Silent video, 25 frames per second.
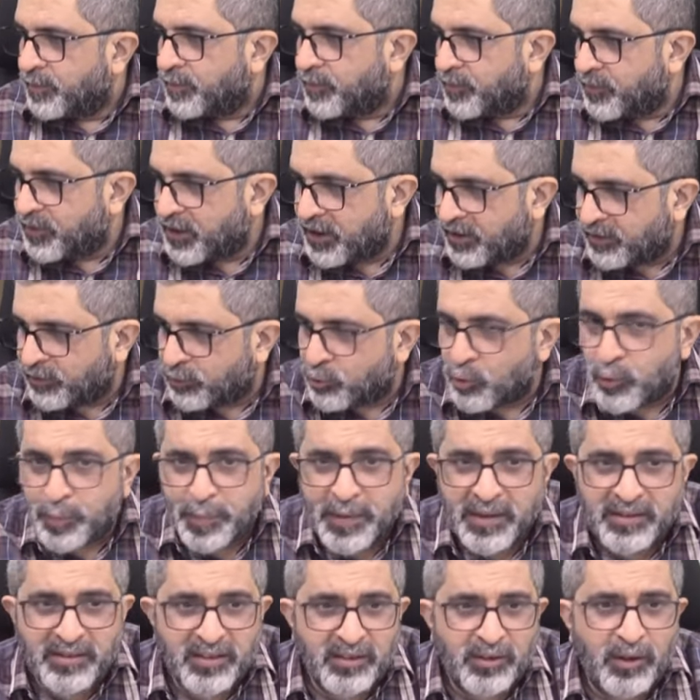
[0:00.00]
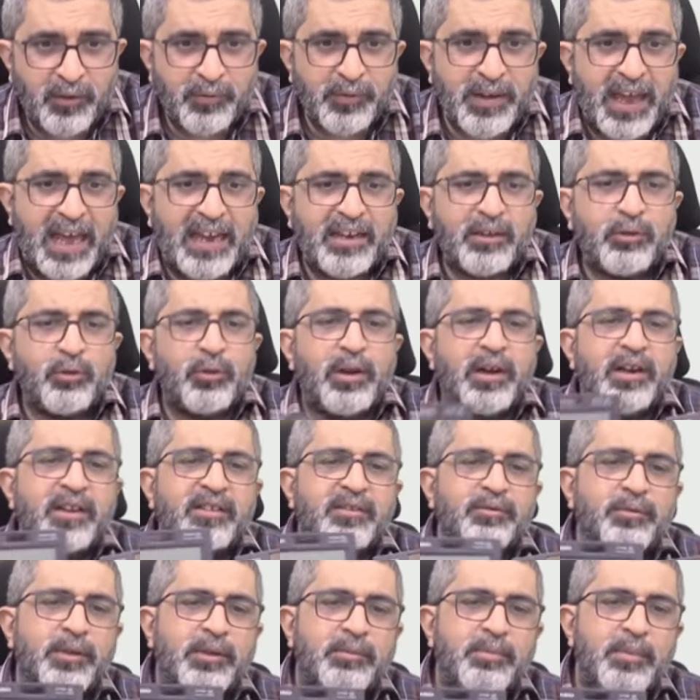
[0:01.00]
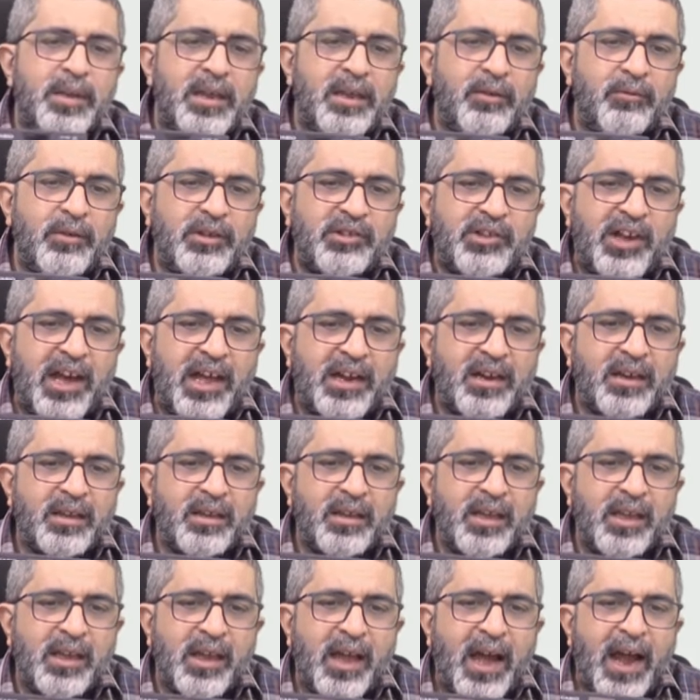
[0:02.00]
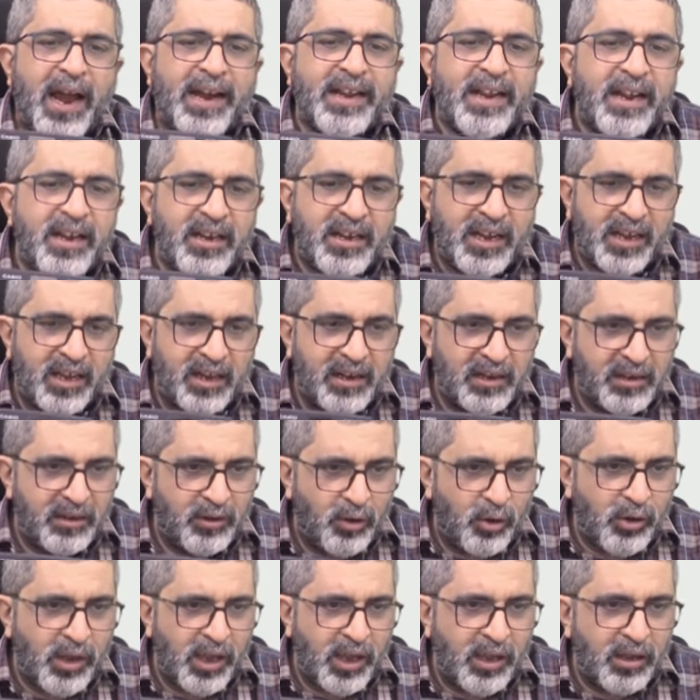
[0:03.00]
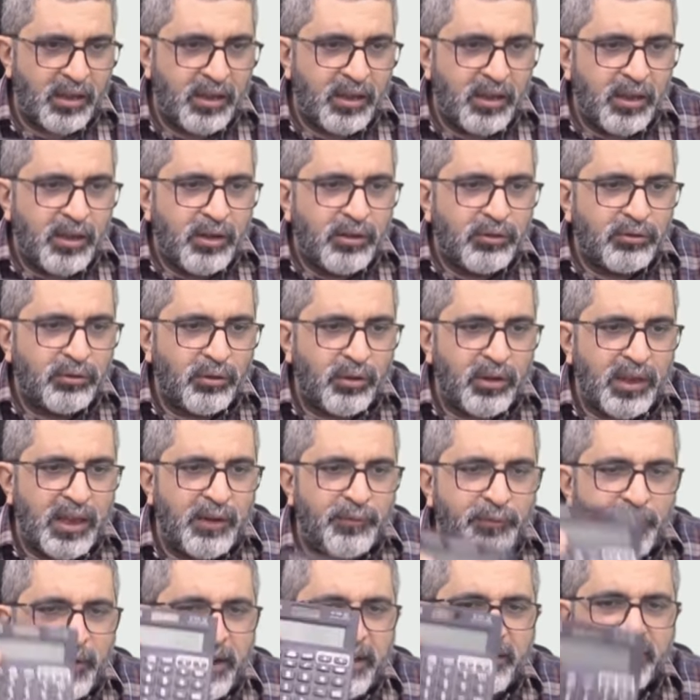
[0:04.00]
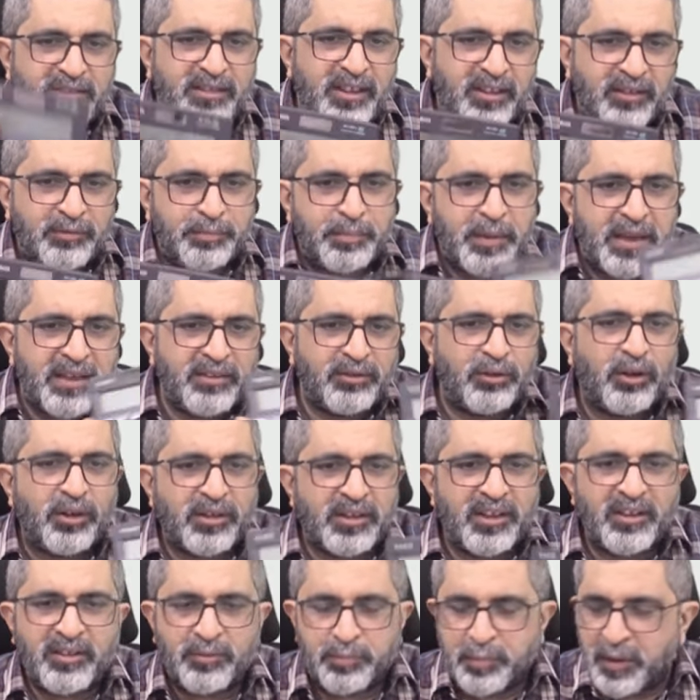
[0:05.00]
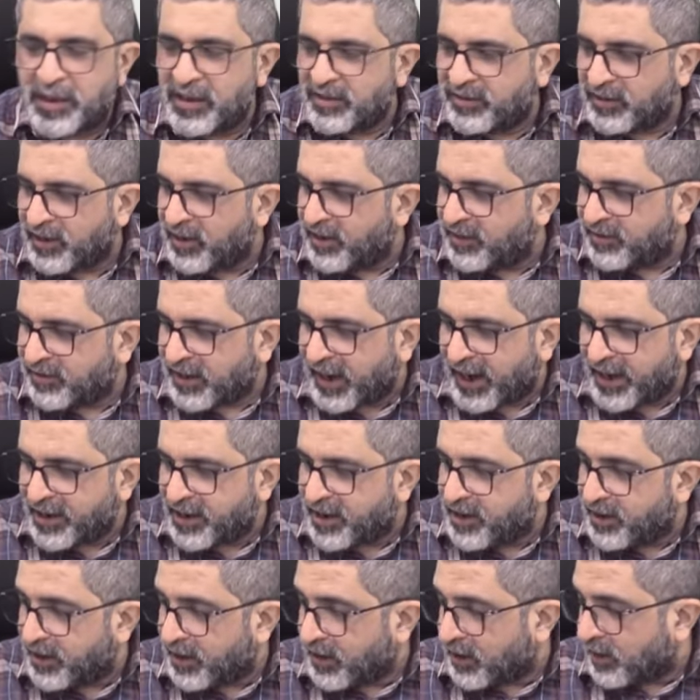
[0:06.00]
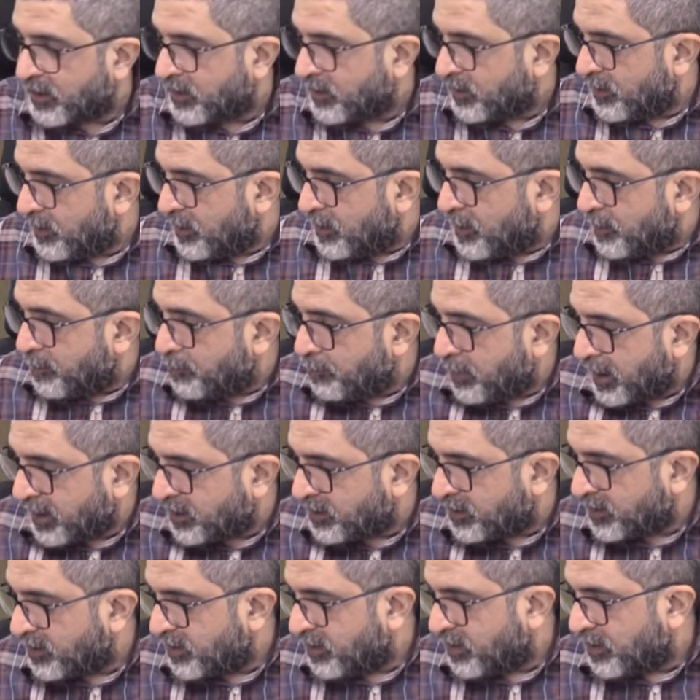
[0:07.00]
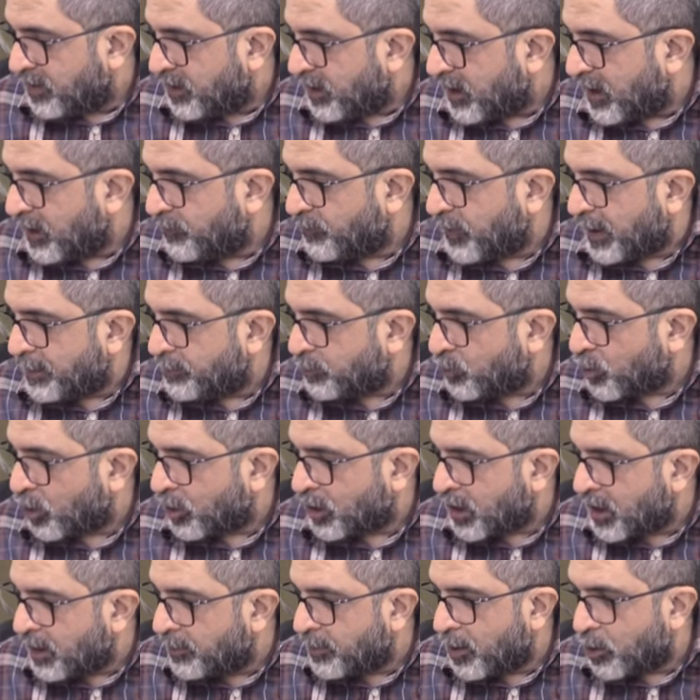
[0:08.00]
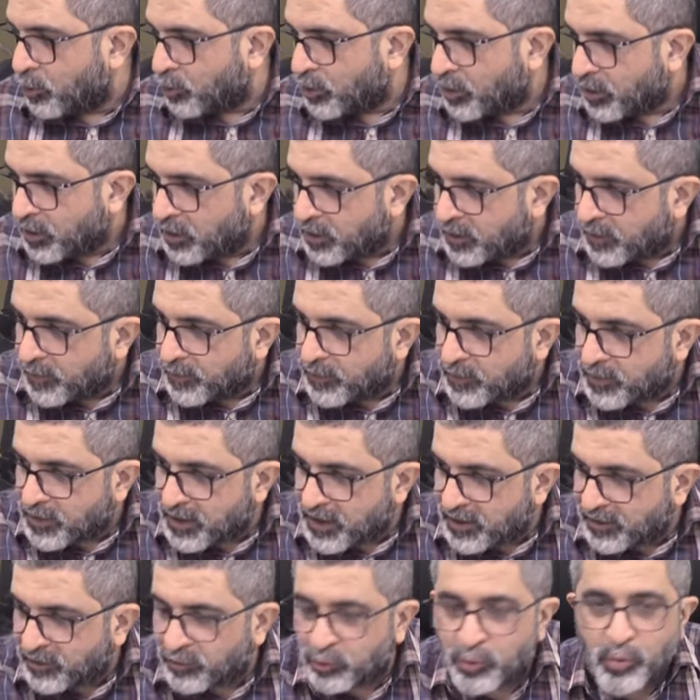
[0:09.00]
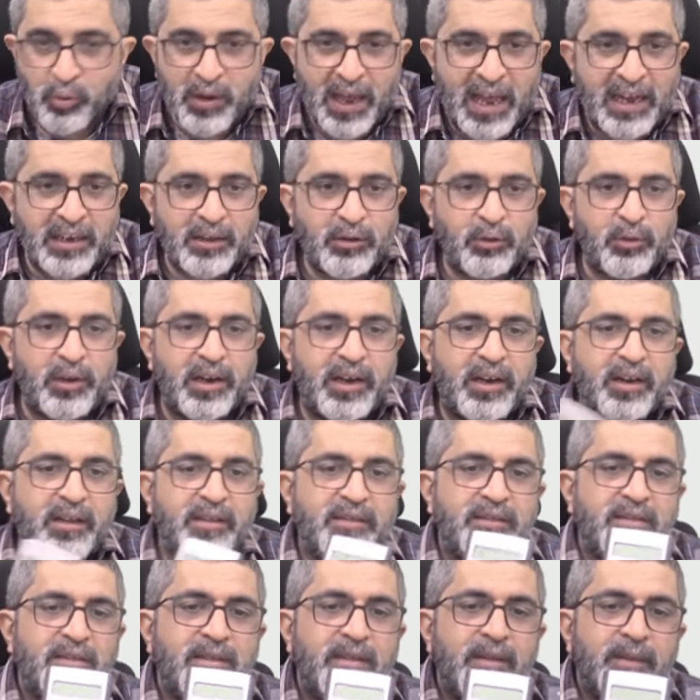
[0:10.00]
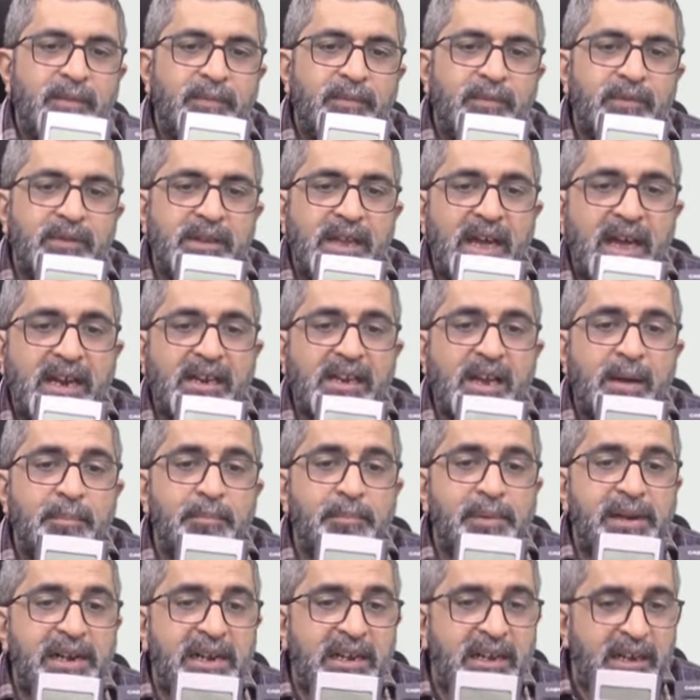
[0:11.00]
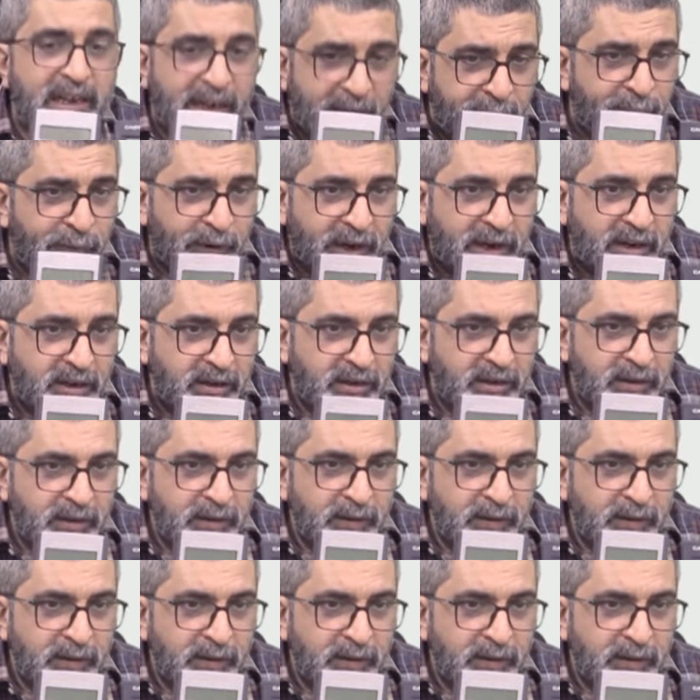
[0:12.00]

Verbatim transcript: these two pieces of calculators with me which are identical, okay? So if it is this piece or this piece, it is identical. But if I am talking about these two calculators, they are completely different.